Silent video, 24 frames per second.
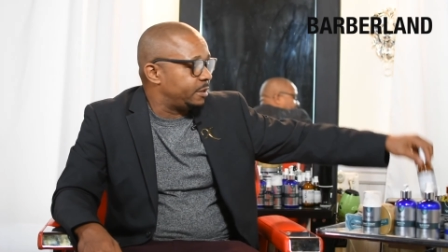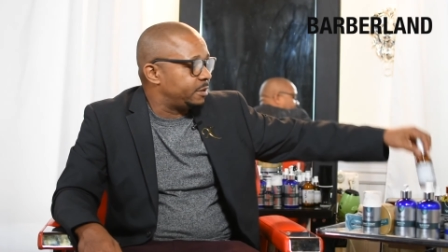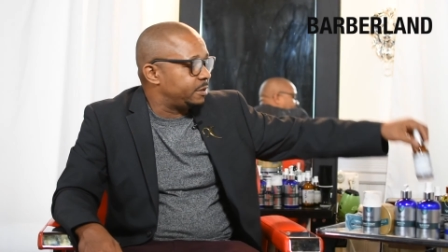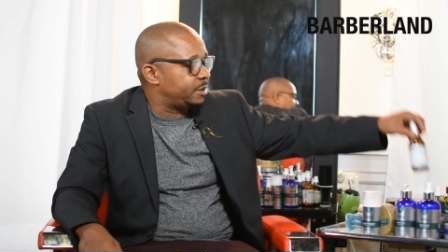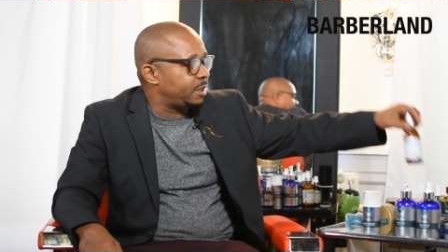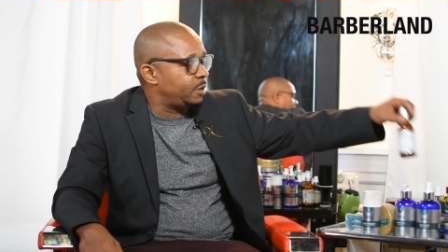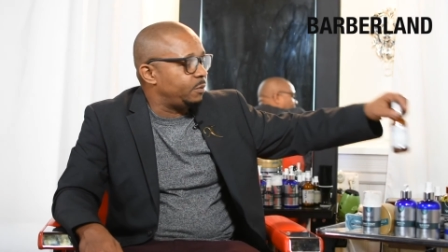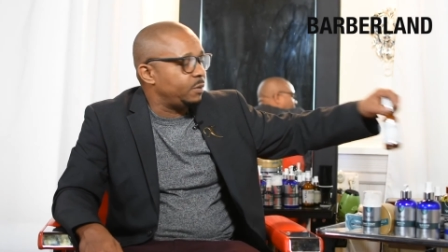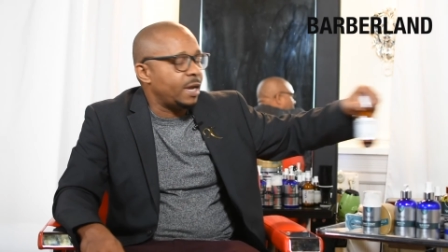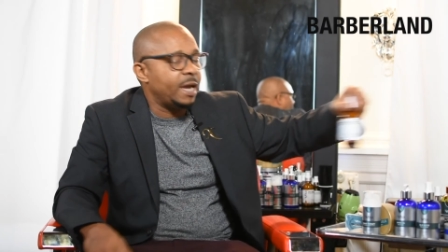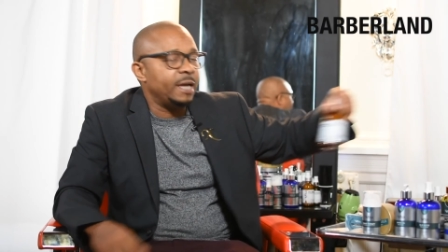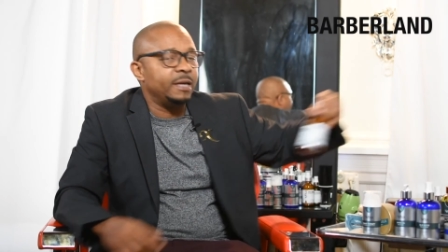
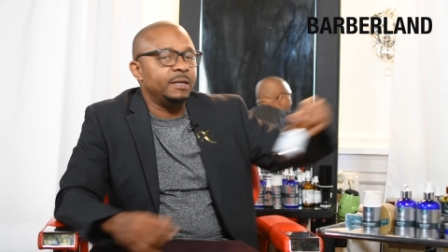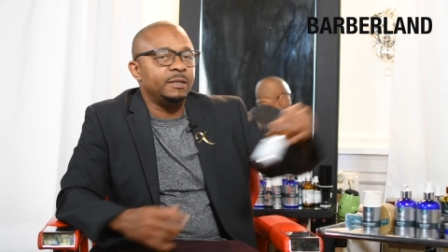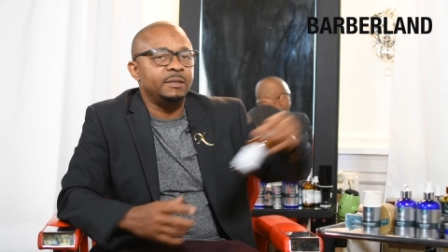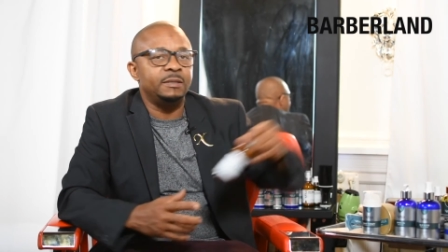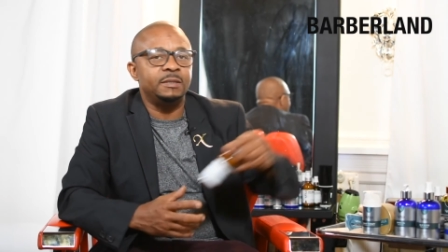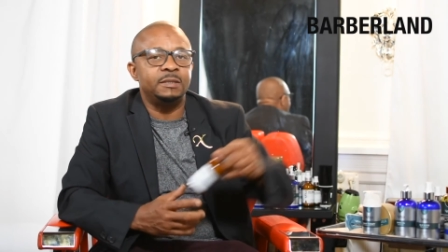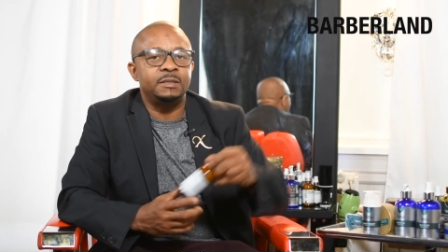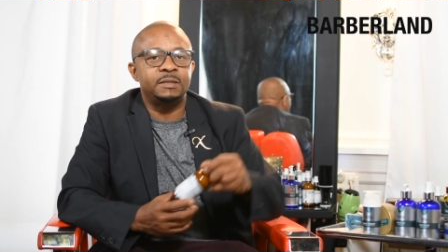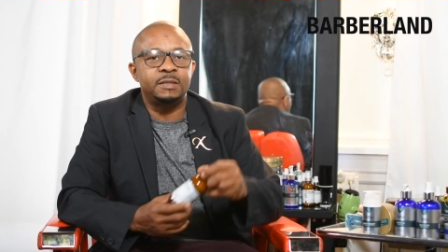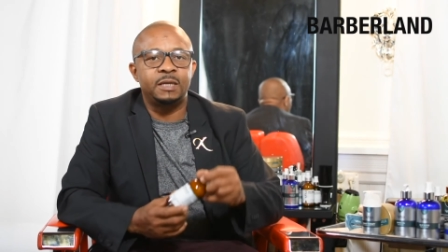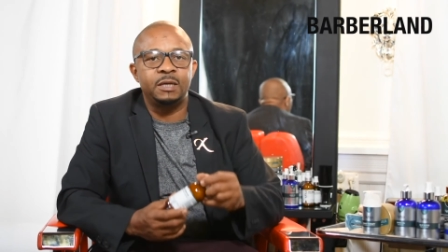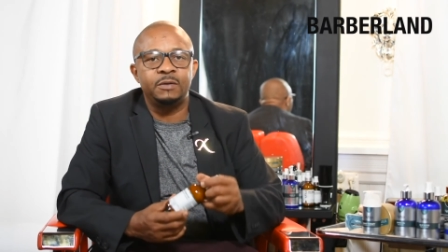Then we
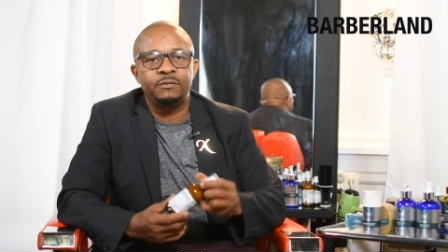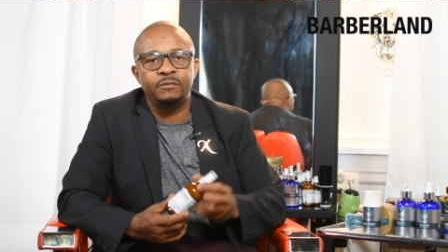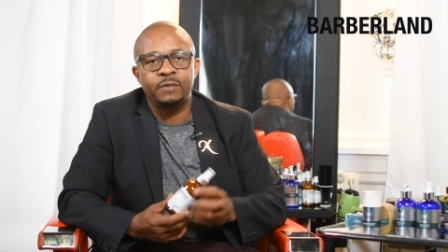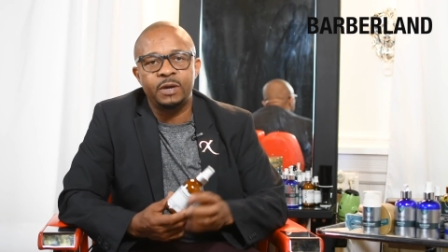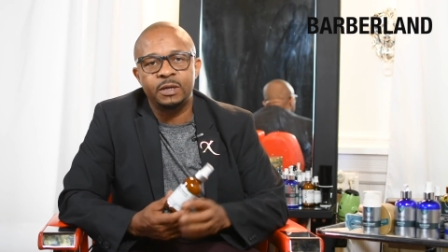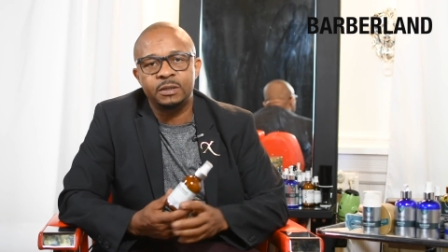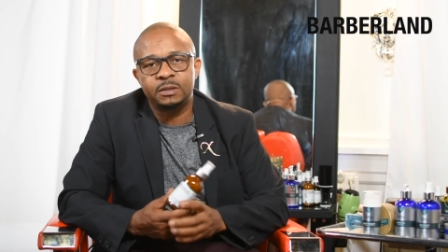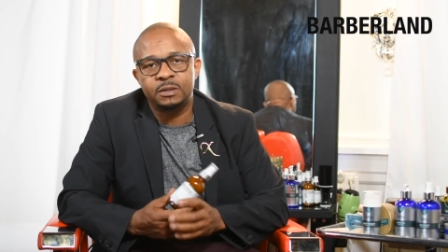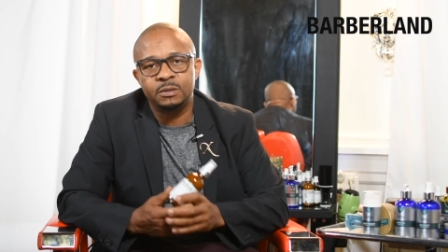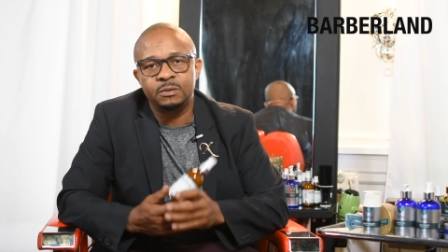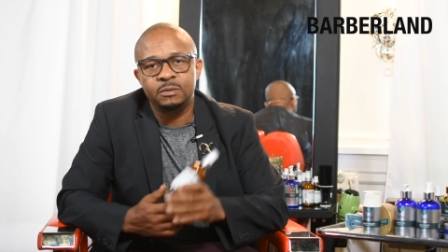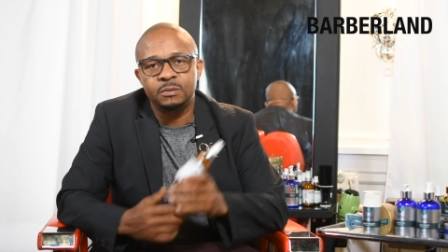added the Skin
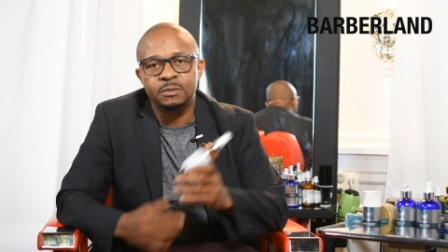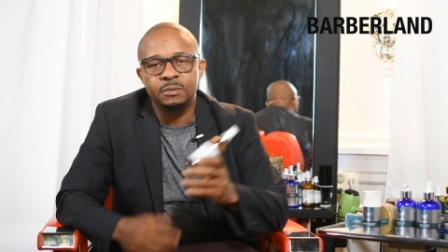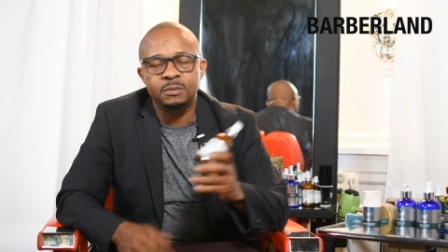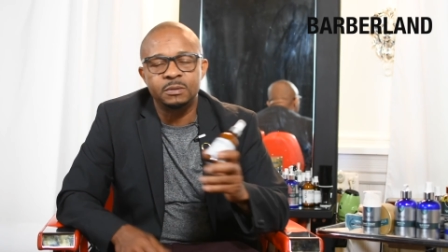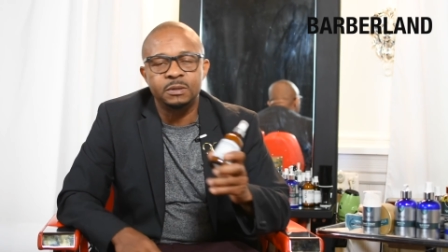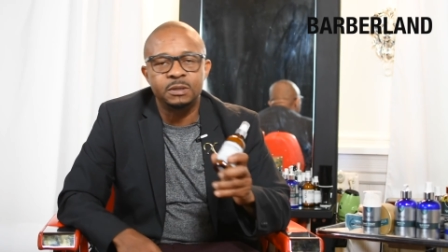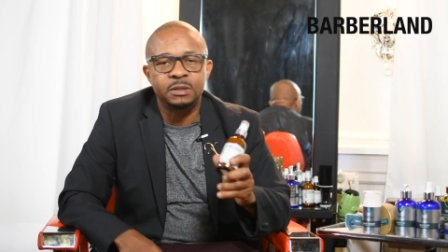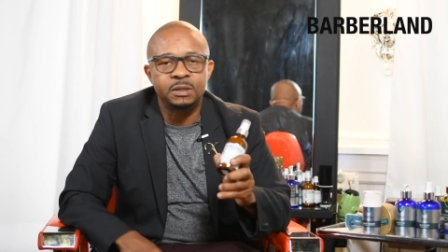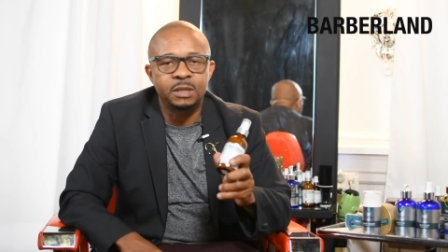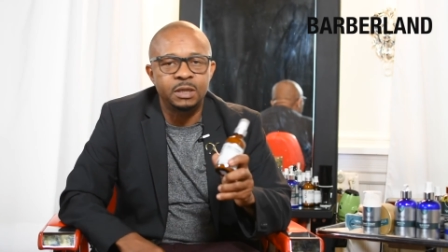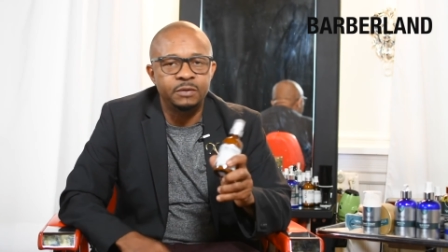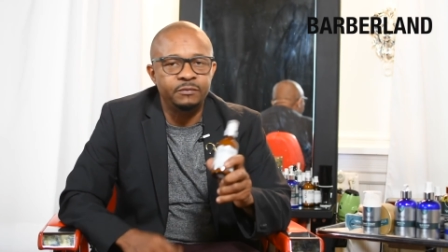Rescue.
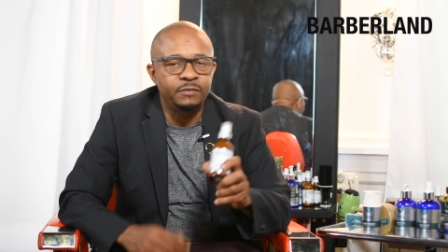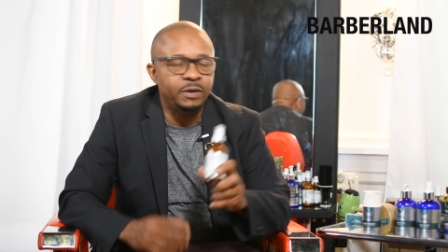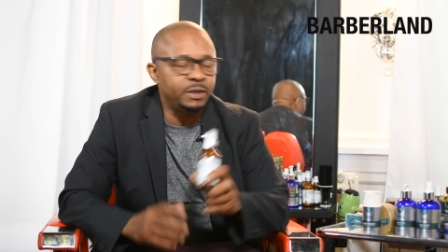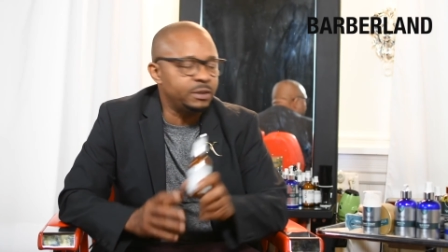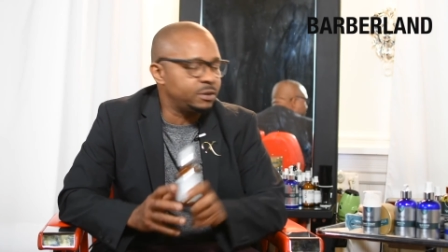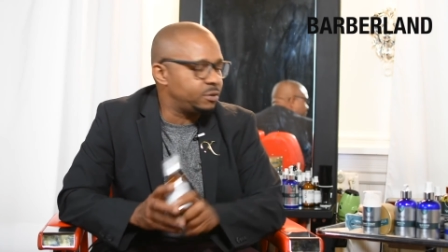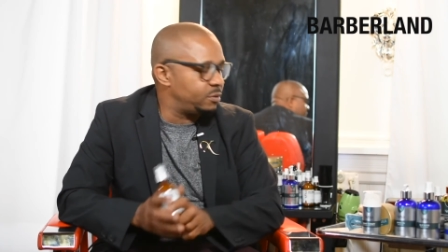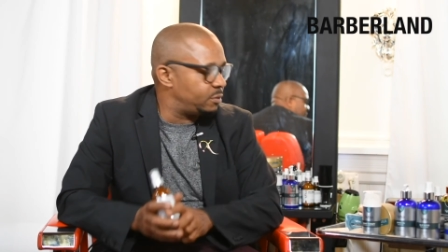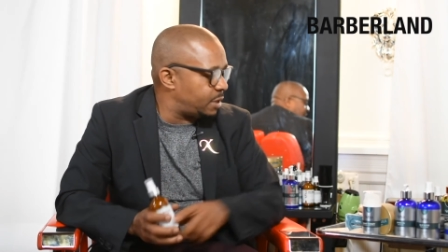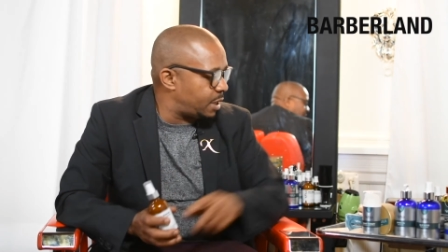The Skin Rescue